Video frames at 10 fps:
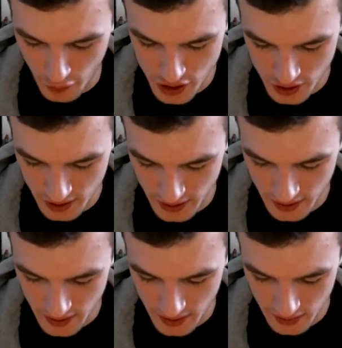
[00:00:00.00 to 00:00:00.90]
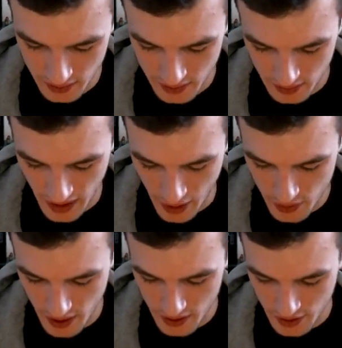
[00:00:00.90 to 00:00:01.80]
Fortunately, this
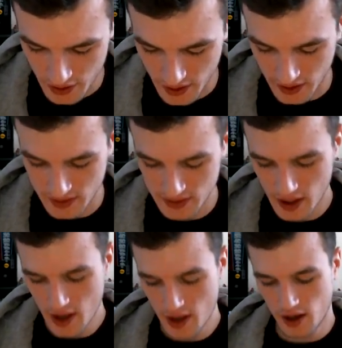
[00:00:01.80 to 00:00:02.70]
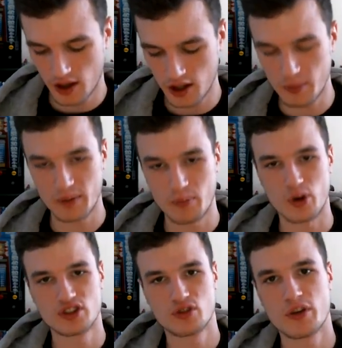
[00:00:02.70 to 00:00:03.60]
area here is a little bit
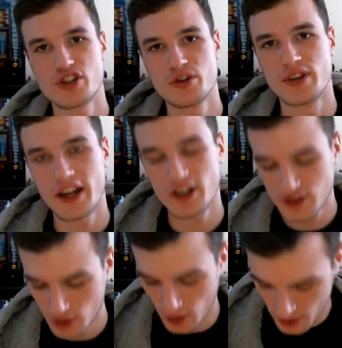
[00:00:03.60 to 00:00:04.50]
more squished together, so